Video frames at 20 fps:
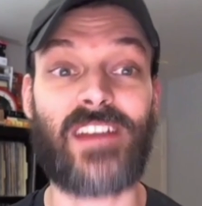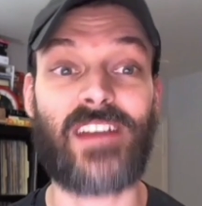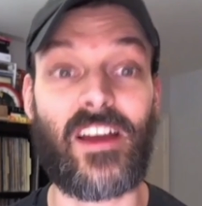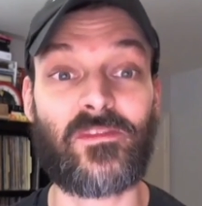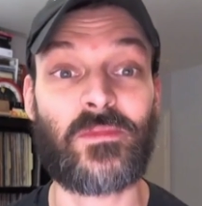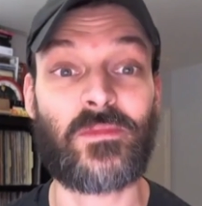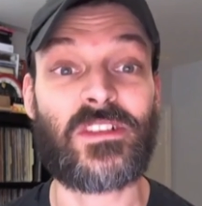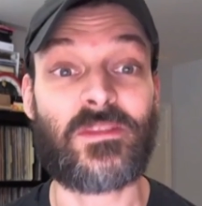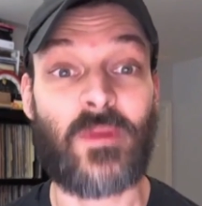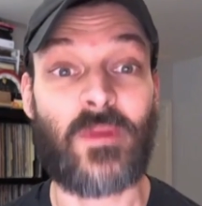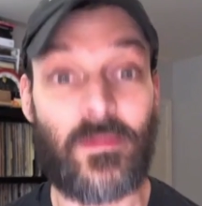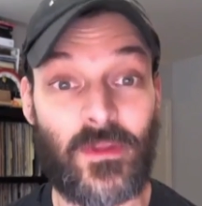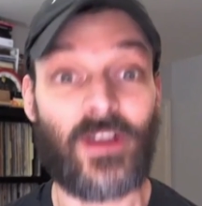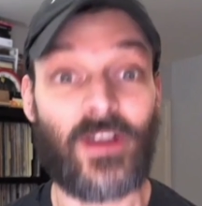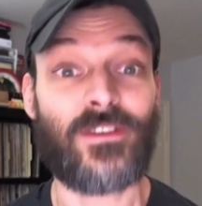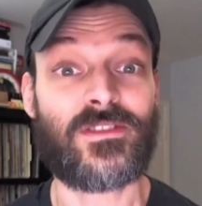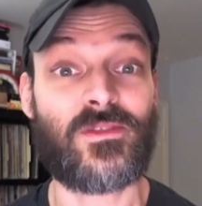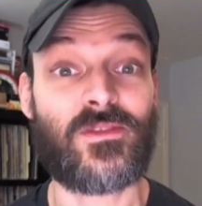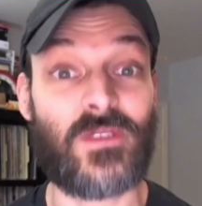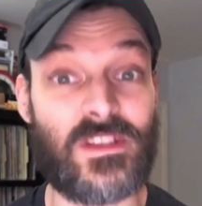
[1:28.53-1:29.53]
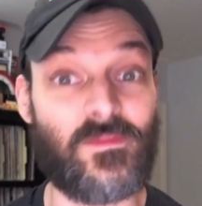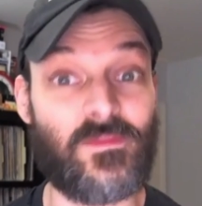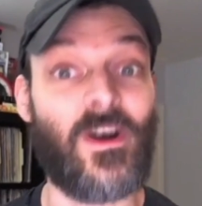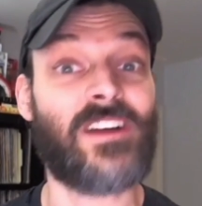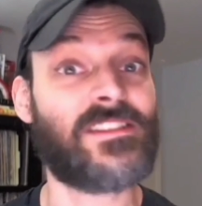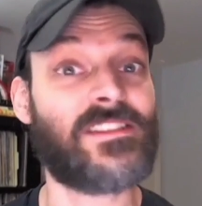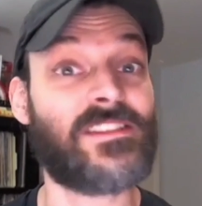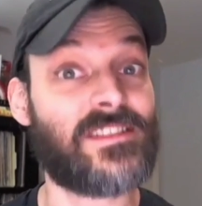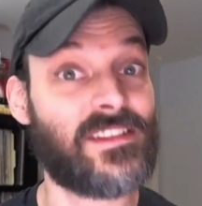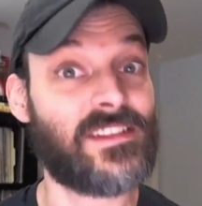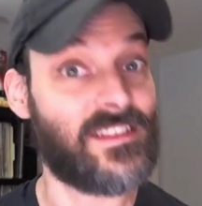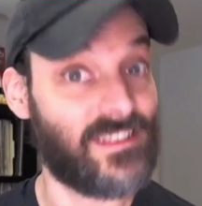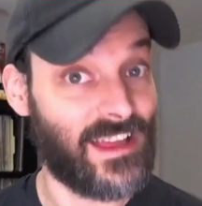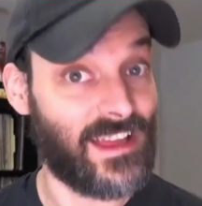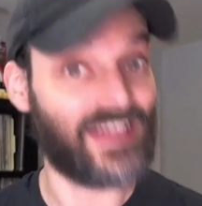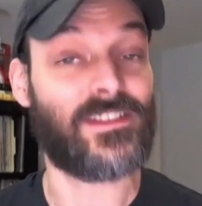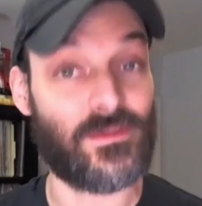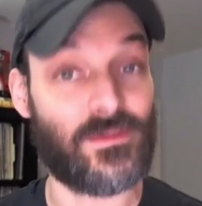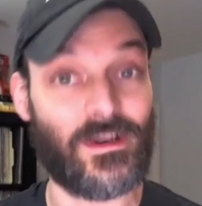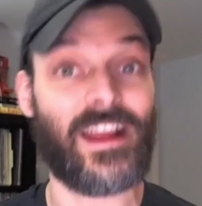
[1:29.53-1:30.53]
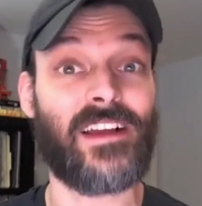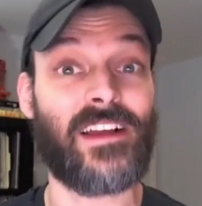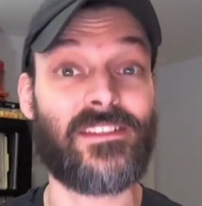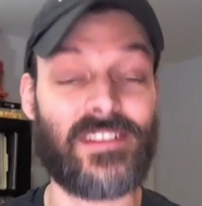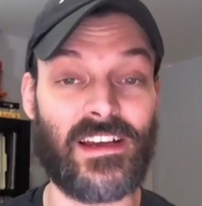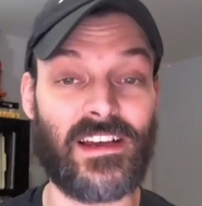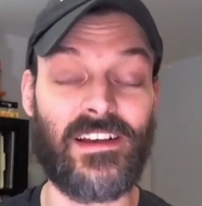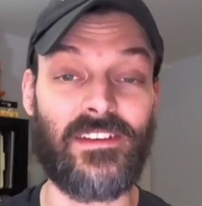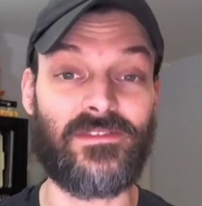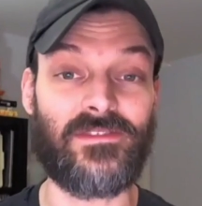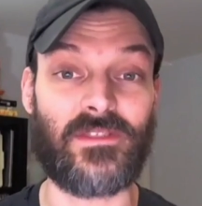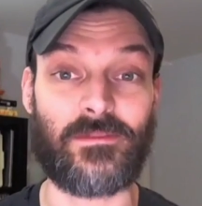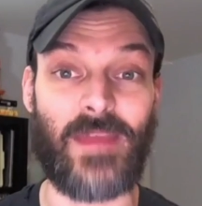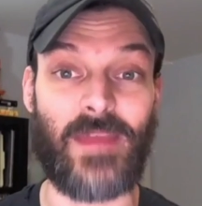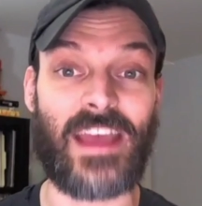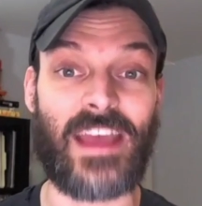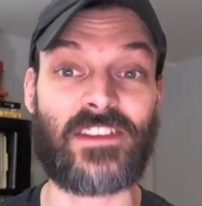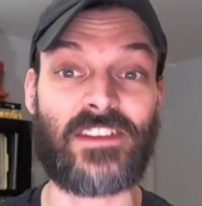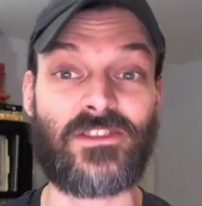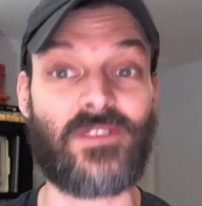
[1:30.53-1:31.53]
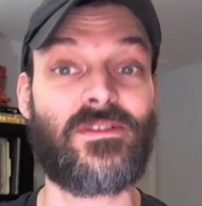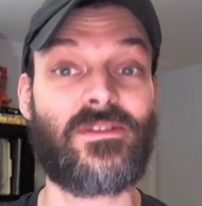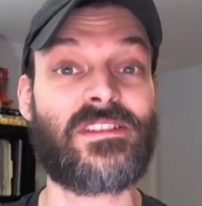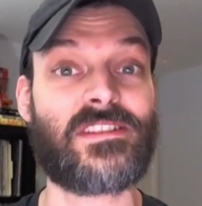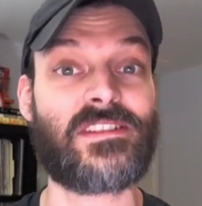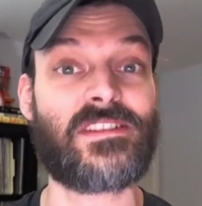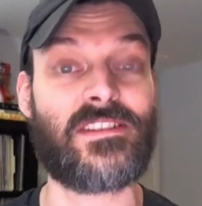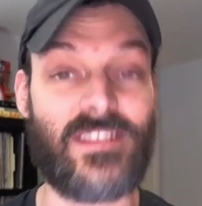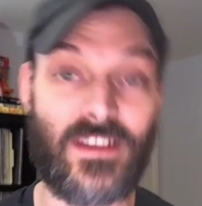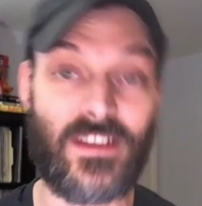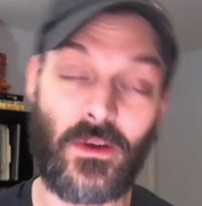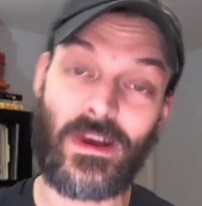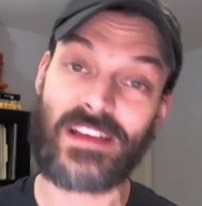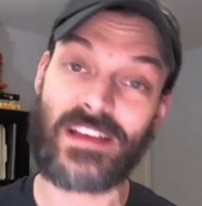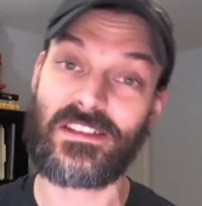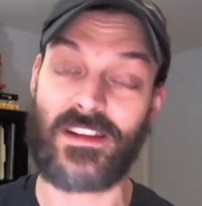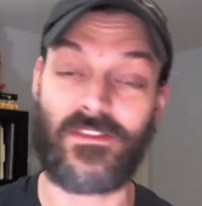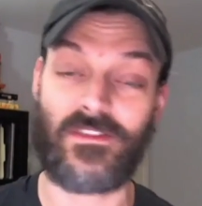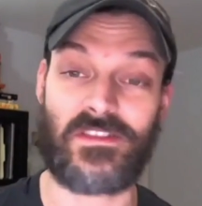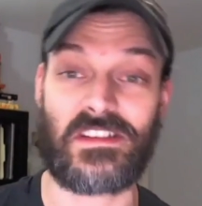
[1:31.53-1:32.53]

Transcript: Government's proposed response to the latest round of mass shootings in the U.S.